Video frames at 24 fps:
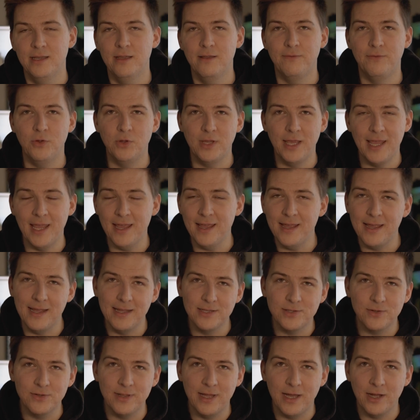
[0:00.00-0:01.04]
If you can't
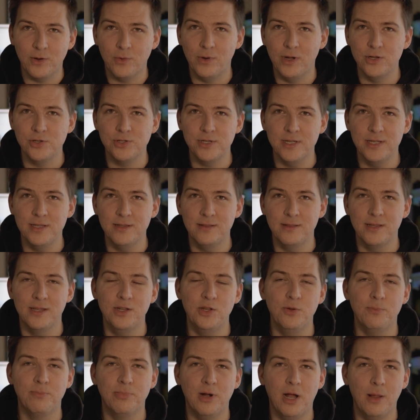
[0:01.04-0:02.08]
answer that question, then
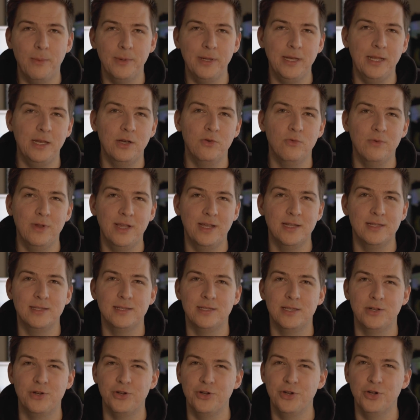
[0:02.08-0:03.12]
you probably need to
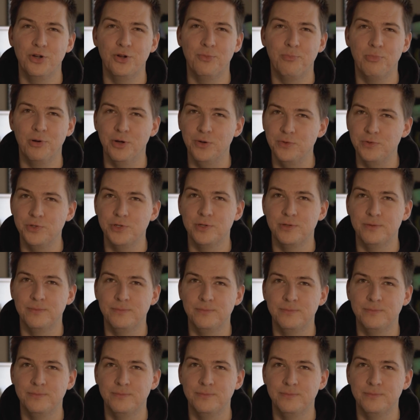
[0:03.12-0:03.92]
reconsider your approach.